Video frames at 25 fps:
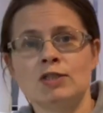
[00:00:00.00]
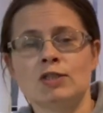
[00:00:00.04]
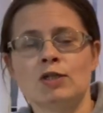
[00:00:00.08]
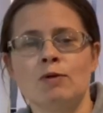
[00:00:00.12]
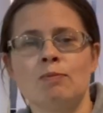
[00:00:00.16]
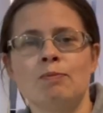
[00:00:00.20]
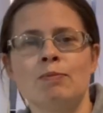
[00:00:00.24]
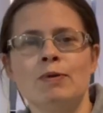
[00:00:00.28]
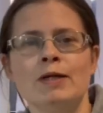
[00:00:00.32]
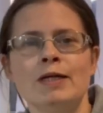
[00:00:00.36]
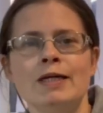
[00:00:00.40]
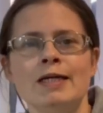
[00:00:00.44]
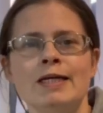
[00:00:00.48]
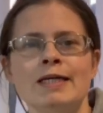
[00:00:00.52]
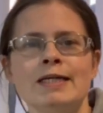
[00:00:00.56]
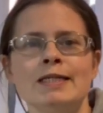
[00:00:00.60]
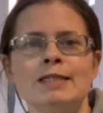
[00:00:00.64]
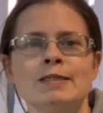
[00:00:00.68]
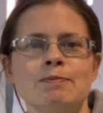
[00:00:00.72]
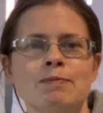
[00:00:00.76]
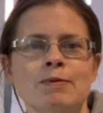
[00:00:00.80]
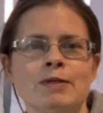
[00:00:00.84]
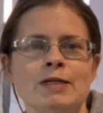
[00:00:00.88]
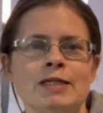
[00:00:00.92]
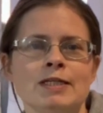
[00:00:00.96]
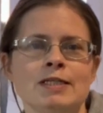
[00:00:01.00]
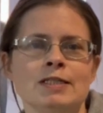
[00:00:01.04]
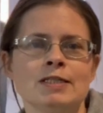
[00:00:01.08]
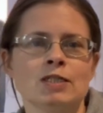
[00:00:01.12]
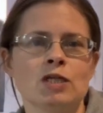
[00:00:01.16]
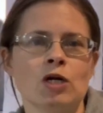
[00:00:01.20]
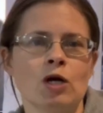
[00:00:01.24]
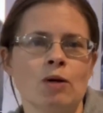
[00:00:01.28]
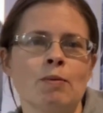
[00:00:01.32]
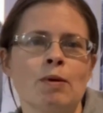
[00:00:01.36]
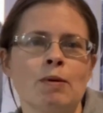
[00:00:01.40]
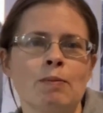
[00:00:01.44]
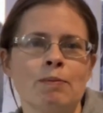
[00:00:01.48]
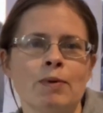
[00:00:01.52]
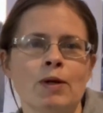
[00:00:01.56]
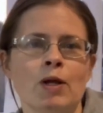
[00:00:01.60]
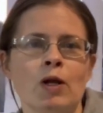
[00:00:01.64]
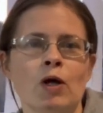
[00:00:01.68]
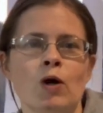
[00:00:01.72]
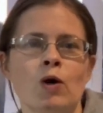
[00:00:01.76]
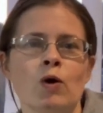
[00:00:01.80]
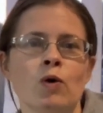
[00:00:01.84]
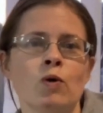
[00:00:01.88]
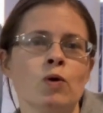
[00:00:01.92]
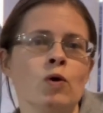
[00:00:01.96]
So please comment
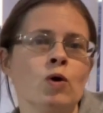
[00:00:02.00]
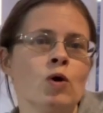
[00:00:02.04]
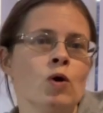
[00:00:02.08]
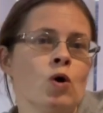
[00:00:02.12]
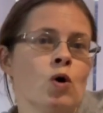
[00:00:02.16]
below